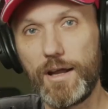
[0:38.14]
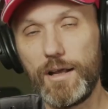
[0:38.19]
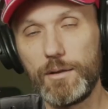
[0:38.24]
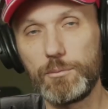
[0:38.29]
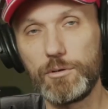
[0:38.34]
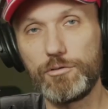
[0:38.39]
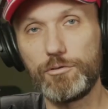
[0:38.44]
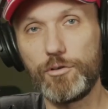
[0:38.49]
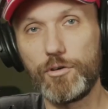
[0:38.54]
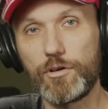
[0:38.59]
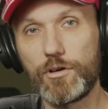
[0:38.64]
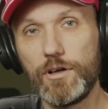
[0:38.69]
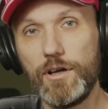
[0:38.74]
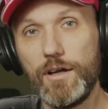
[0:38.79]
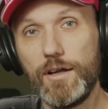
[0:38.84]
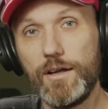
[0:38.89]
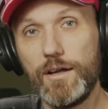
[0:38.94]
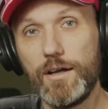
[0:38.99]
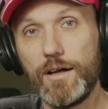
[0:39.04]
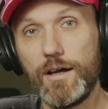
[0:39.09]
had before,
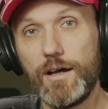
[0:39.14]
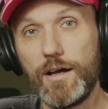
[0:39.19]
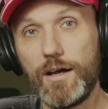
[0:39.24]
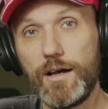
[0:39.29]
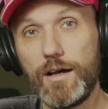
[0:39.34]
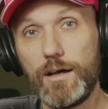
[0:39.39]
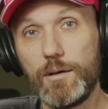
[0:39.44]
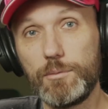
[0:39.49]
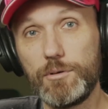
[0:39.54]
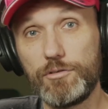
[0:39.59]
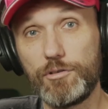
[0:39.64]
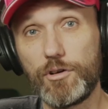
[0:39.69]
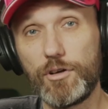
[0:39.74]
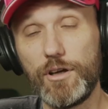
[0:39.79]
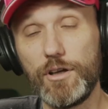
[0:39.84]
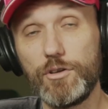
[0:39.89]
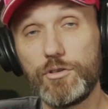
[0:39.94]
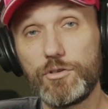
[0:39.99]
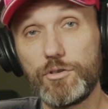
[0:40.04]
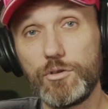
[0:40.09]
uh, before I
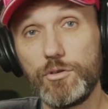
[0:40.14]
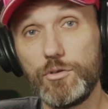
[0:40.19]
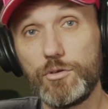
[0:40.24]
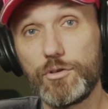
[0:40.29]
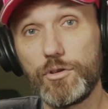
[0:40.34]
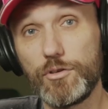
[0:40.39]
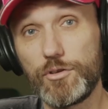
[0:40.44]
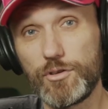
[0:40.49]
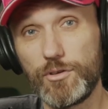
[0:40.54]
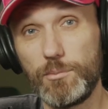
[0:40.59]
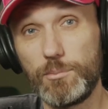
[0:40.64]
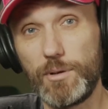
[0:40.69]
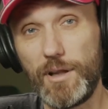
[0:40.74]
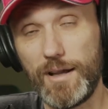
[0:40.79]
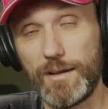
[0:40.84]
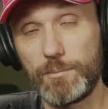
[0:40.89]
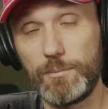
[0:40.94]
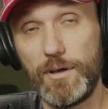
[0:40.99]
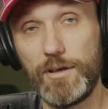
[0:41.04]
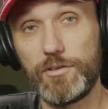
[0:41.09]
used to use also a
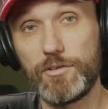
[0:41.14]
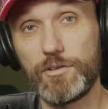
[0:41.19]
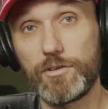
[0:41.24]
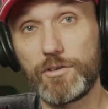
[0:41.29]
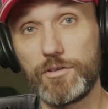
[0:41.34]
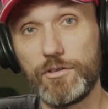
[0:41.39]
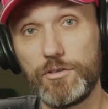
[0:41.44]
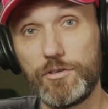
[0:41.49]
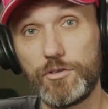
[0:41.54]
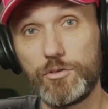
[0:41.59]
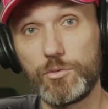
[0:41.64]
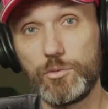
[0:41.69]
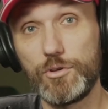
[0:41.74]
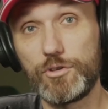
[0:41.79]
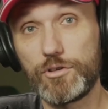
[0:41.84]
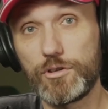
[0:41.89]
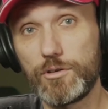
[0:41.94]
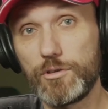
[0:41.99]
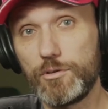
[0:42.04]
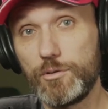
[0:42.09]
Blackmagic uh,
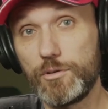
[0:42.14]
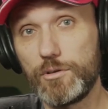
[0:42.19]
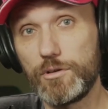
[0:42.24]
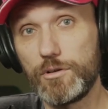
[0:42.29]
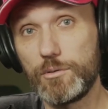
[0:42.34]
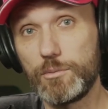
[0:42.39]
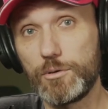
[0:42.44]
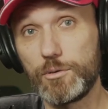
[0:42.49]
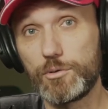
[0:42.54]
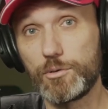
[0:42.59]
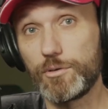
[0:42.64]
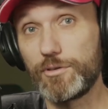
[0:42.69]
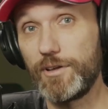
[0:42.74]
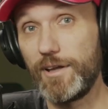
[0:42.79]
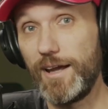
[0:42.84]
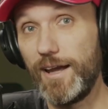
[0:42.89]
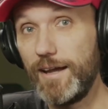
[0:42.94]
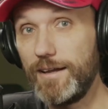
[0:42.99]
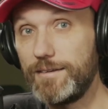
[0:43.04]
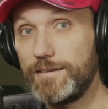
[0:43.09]
switcher, uh, which was the
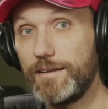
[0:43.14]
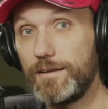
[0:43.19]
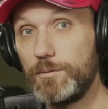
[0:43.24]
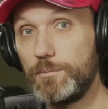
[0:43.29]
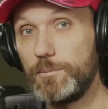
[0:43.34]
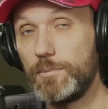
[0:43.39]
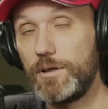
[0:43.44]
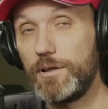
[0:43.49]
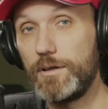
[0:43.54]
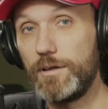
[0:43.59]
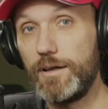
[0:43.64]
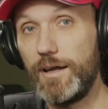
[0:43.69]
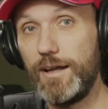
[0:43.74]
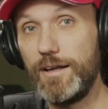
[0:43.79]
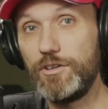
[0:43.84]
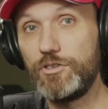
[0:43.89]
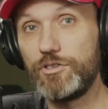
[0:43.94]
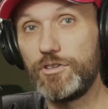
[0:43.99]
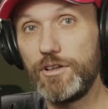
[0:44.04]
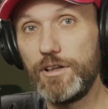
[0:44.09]
ATEM
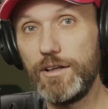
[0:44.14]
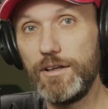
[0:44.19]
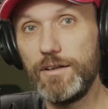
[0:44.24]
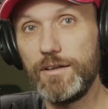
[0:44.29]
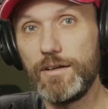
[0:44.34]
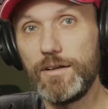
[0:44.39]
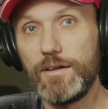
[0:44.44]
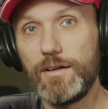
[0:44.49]
HD.